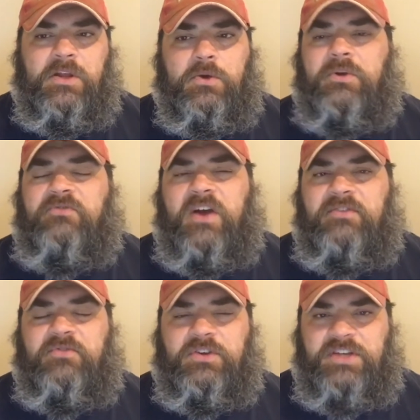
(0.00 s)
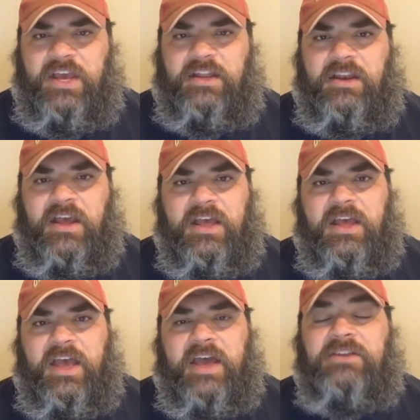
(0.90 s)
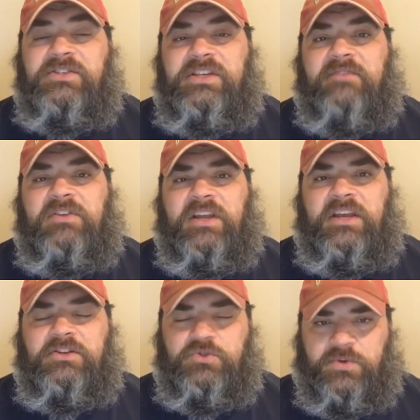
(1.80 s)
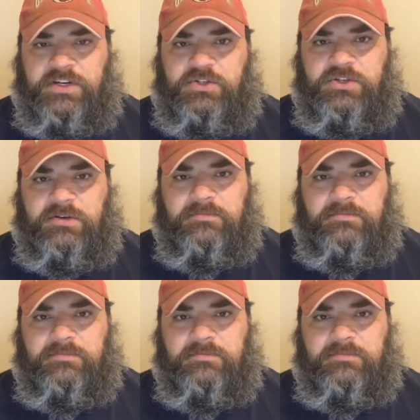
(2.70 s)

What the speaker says: who at 5'10", had a 70-inch reach.